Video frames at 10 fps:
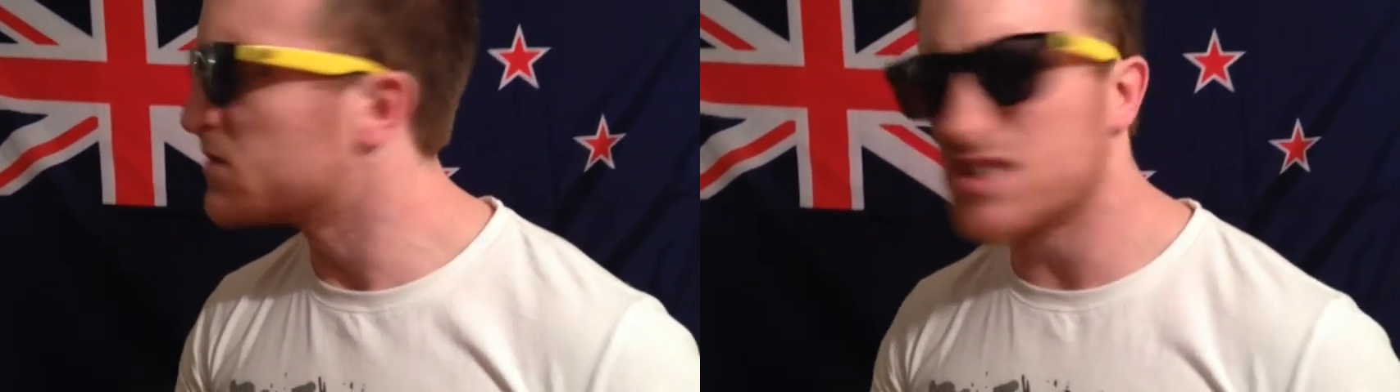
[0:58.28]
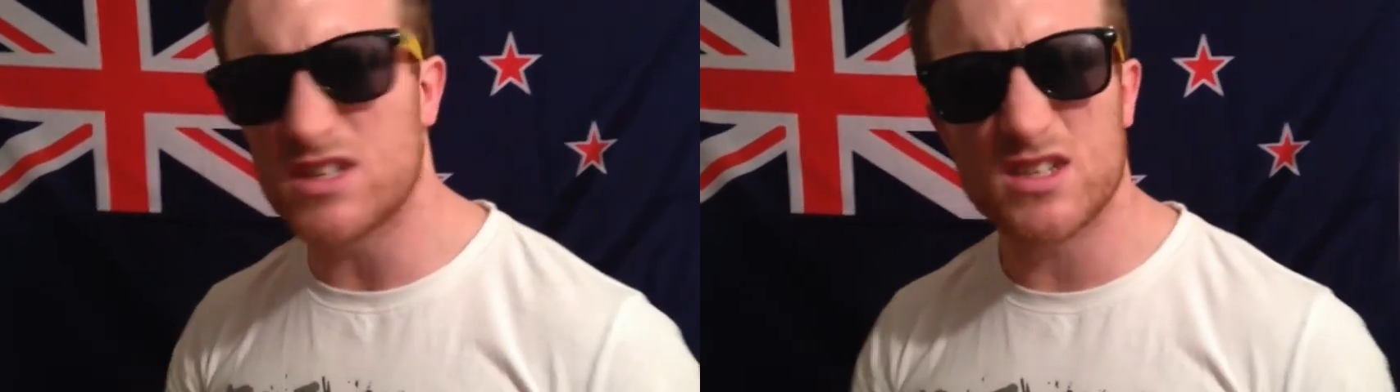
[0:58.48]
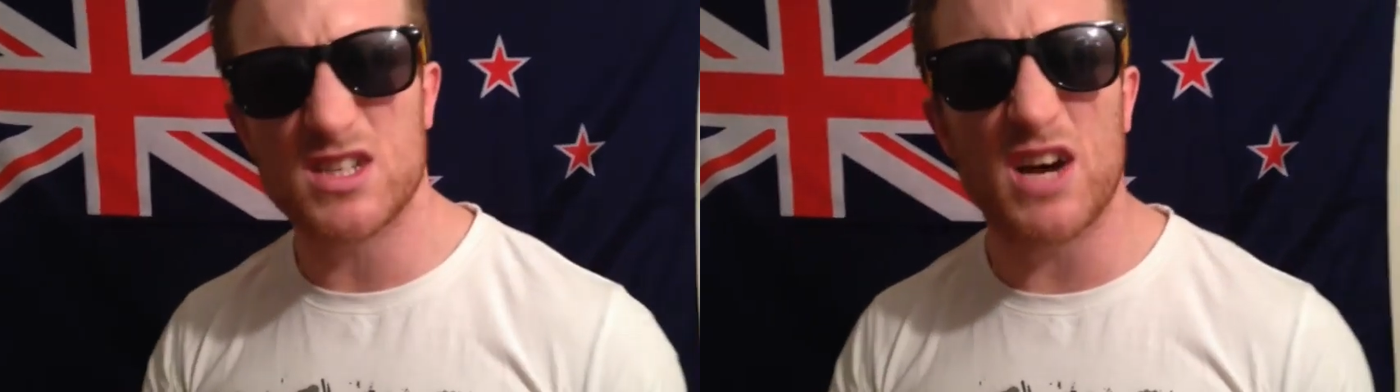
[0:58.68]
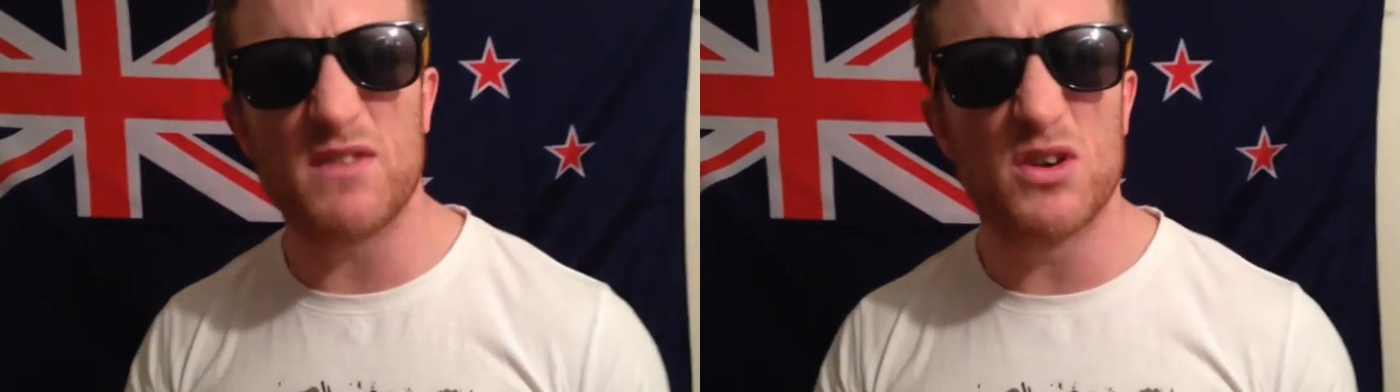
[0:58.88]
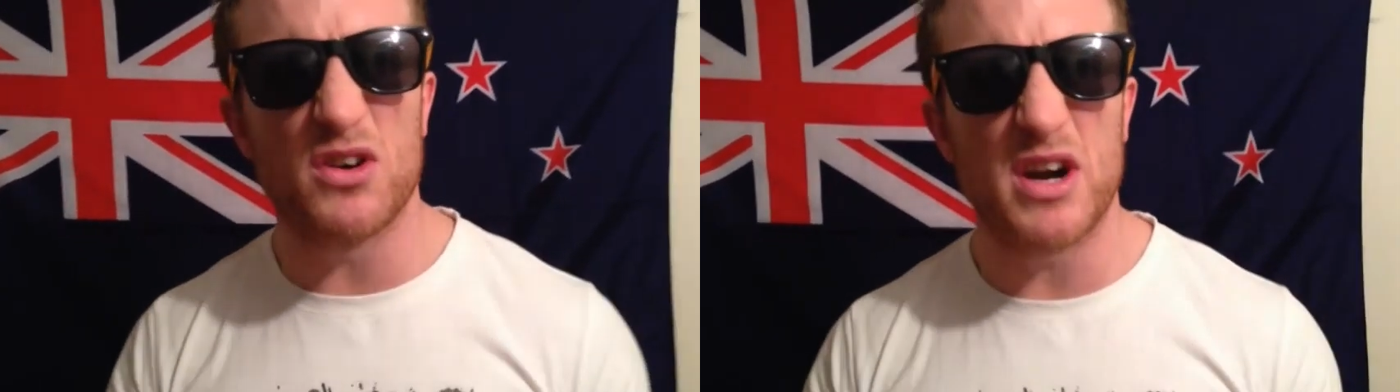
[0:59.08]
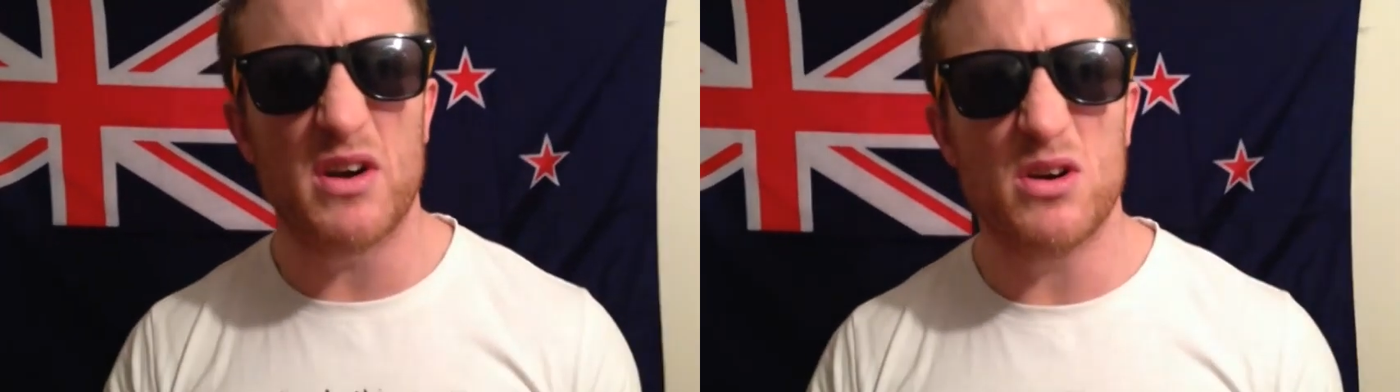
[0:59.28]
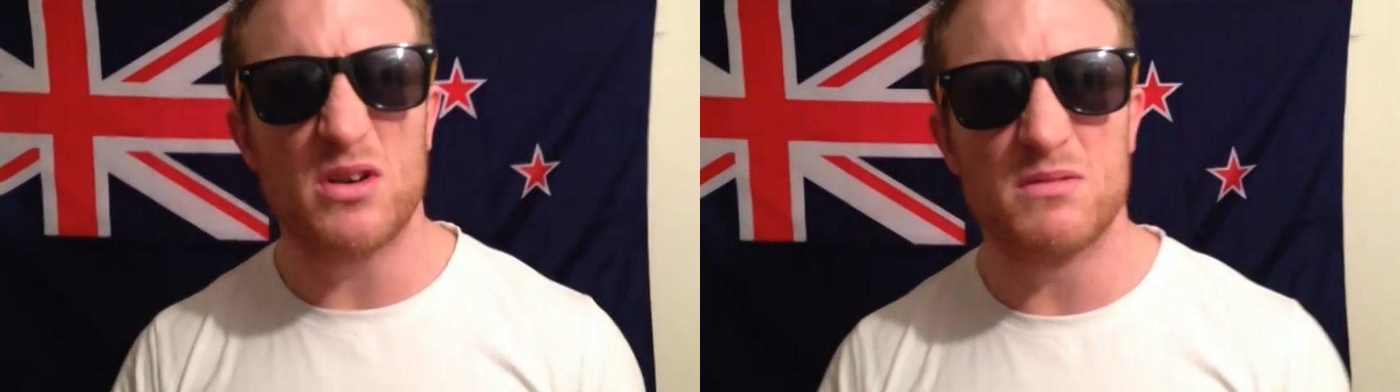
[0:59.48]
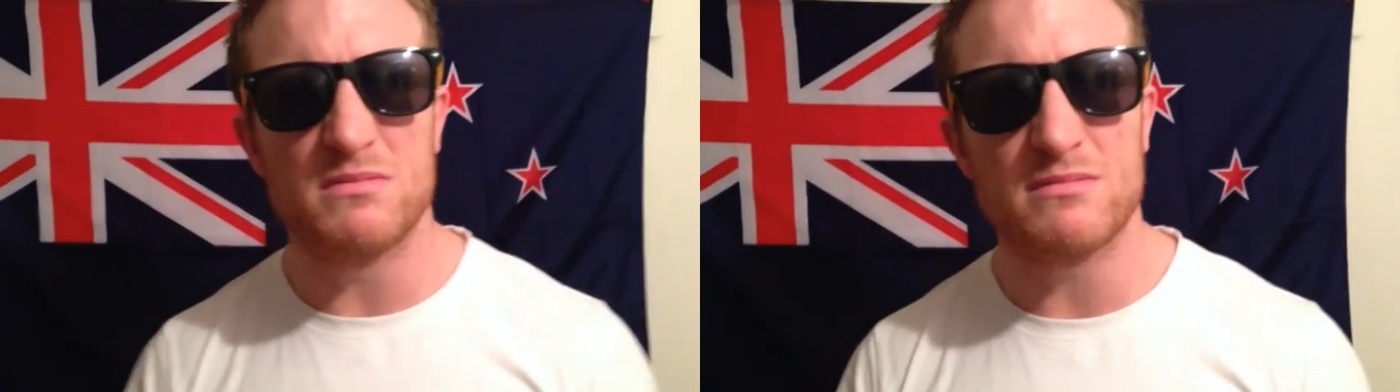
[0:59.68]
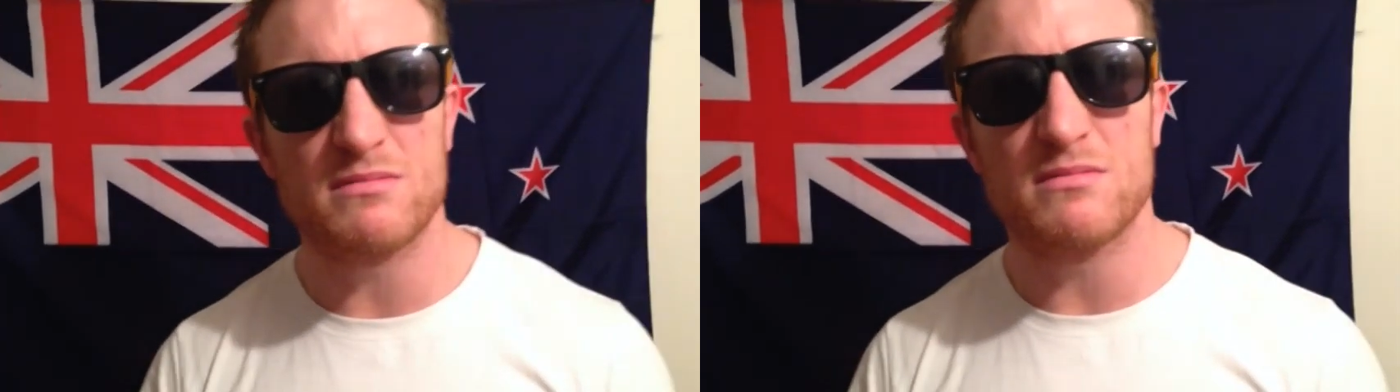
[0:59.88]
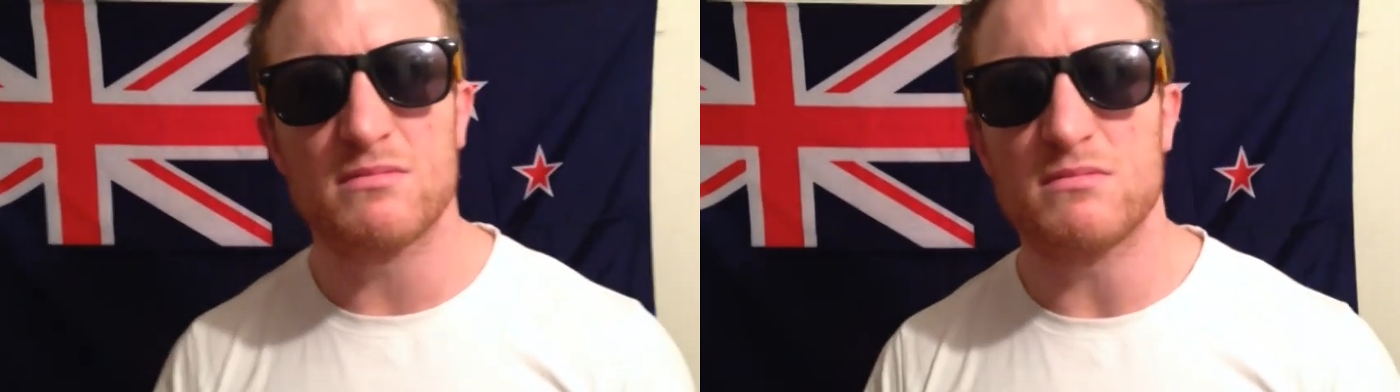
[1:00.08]
Was it Chavo Guerrero?
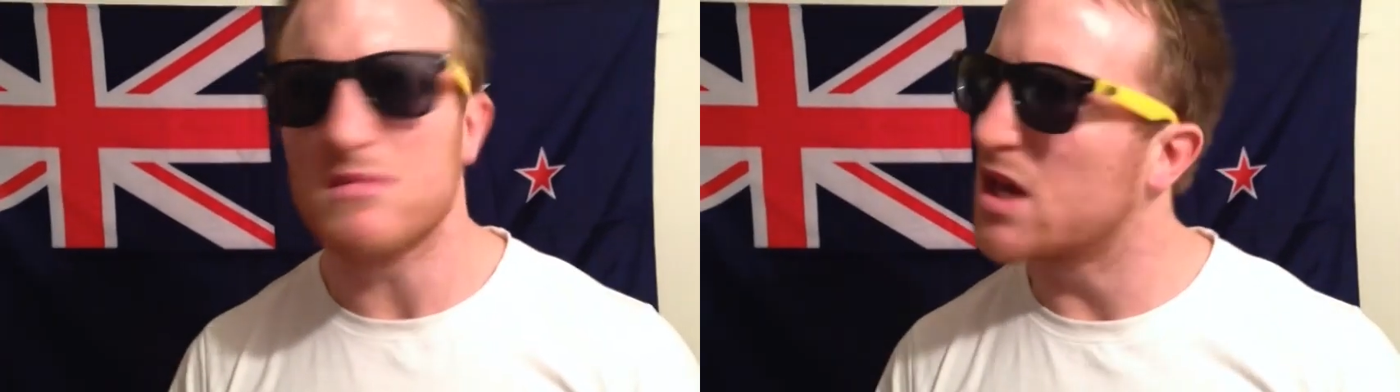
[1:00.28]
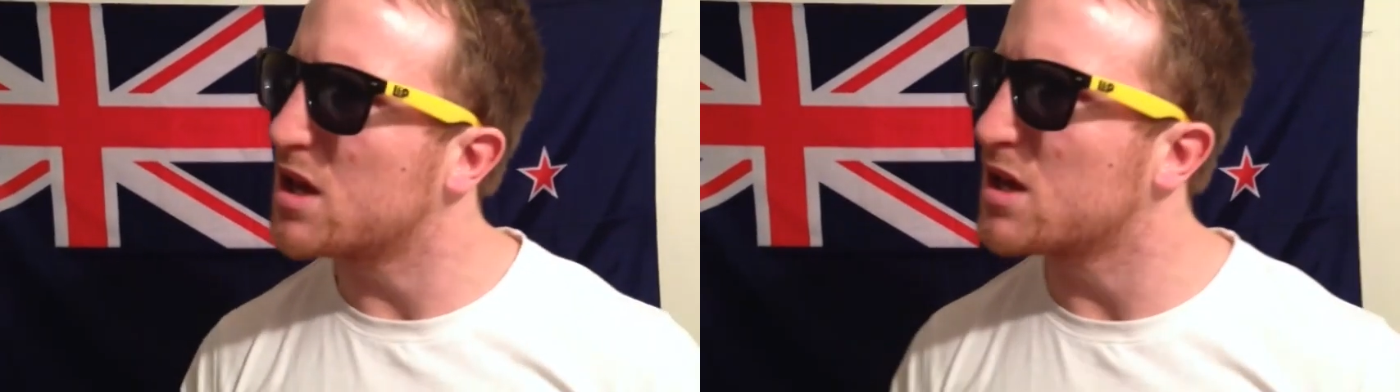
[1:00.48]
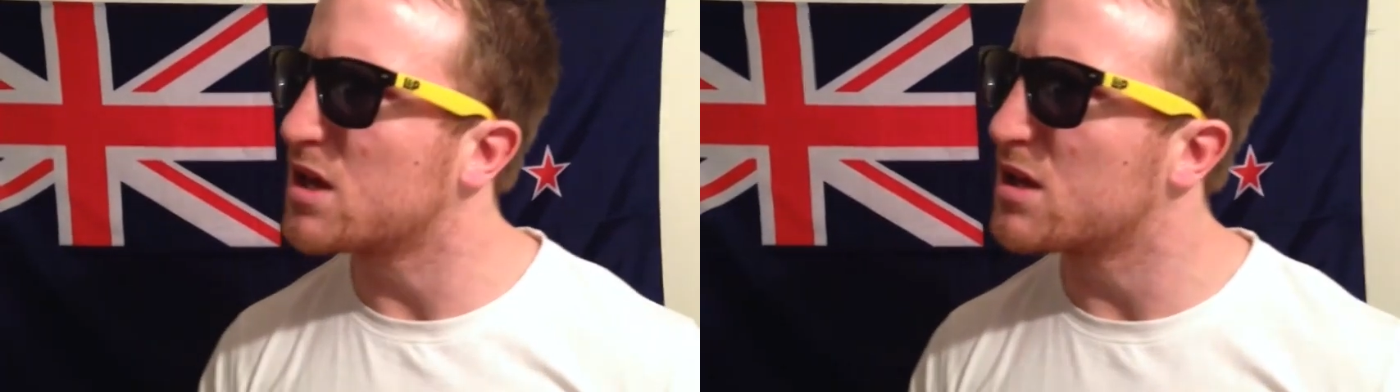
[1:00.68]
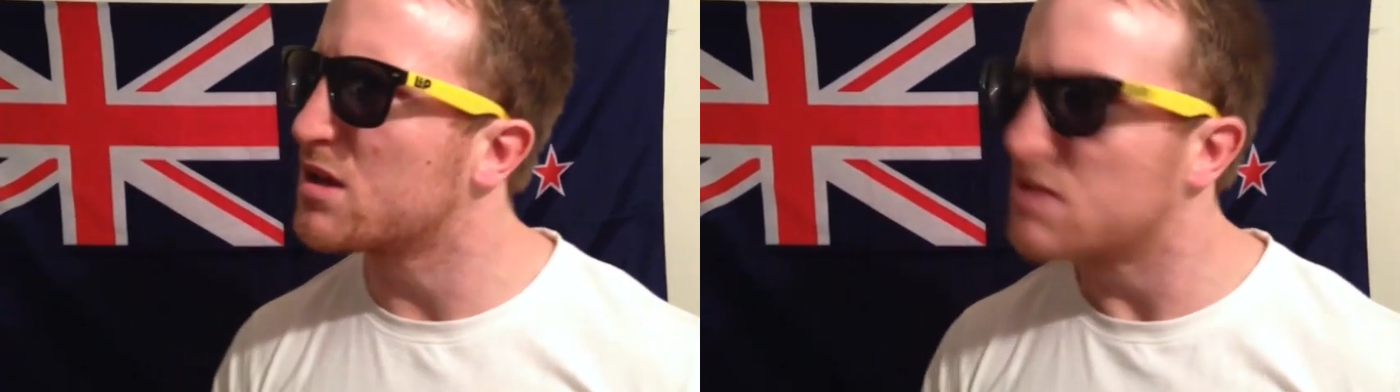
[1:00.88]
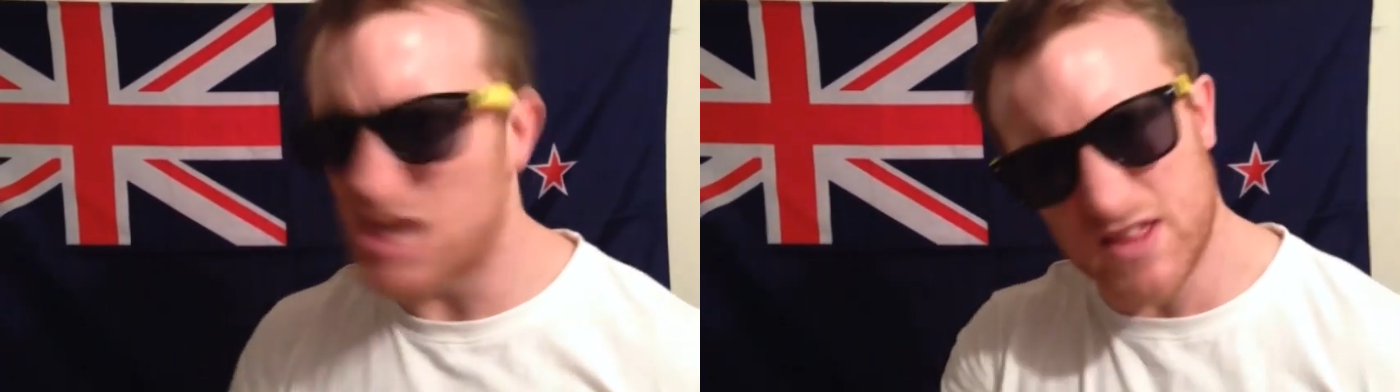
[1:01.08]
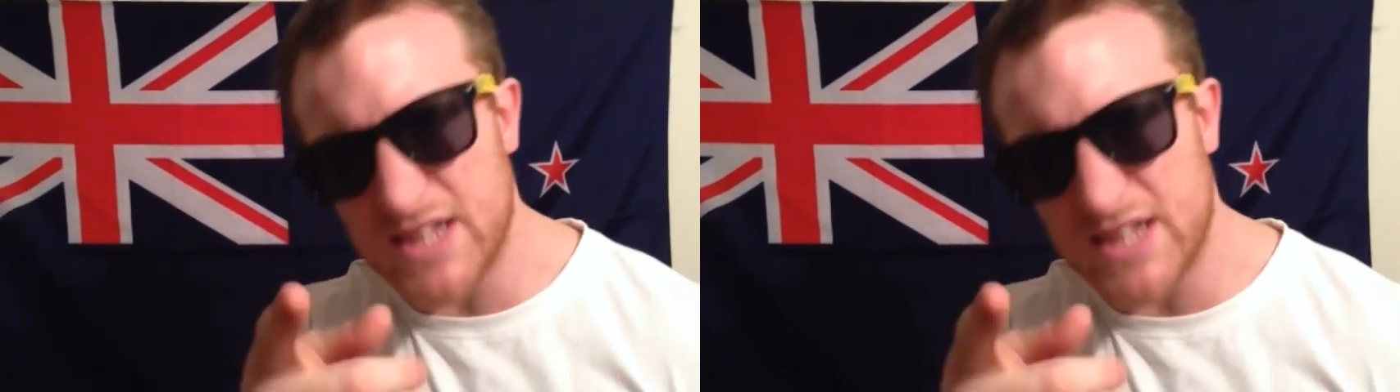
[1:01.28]
Yeah,